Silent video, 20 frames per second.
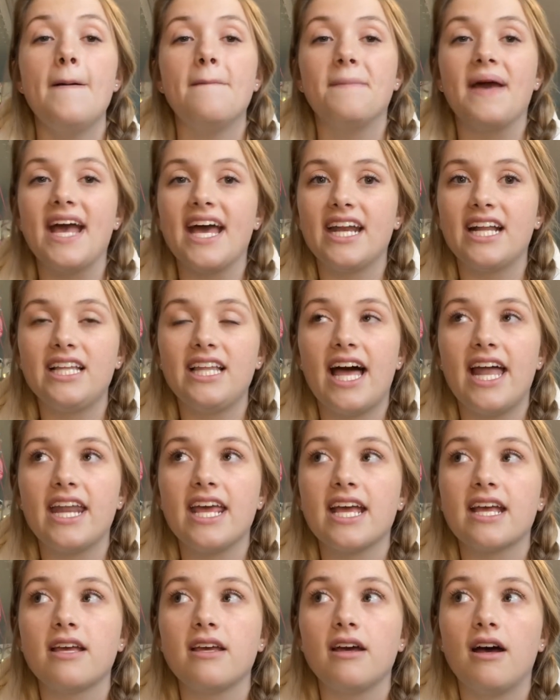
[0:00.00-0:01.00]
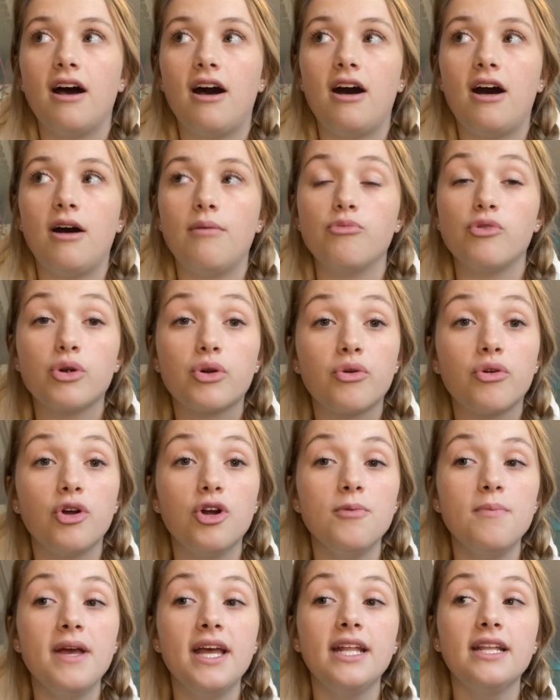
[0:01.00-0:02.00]
Pan-Hellenic
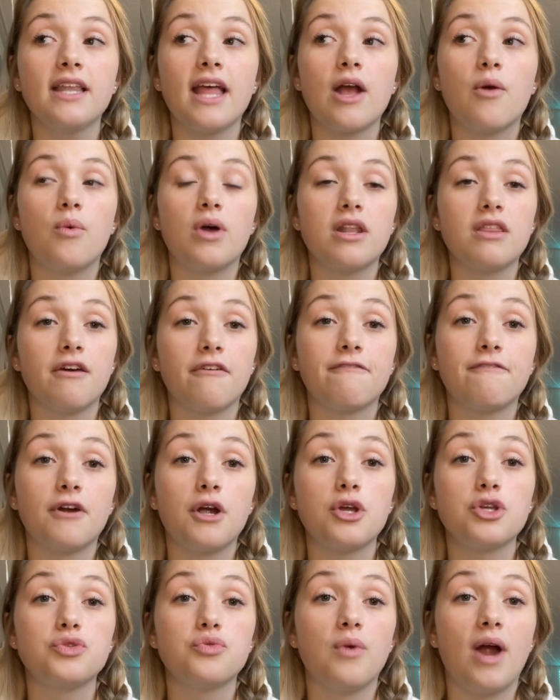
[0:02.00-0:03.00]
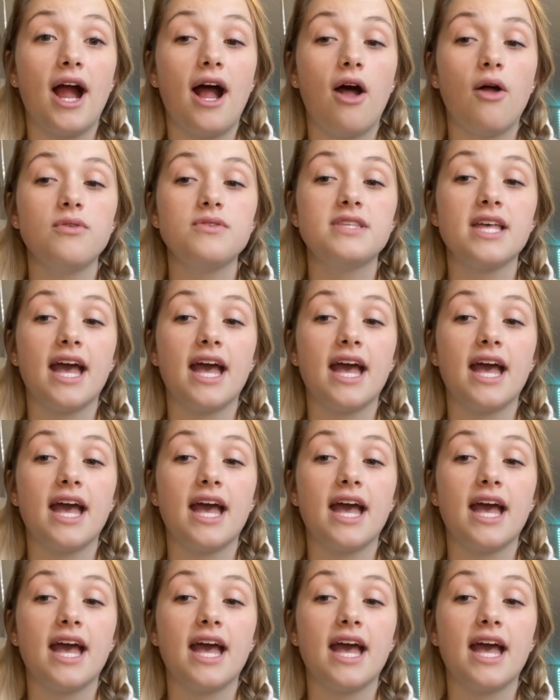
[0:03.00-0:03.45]
recruitment, like one of the first rounds,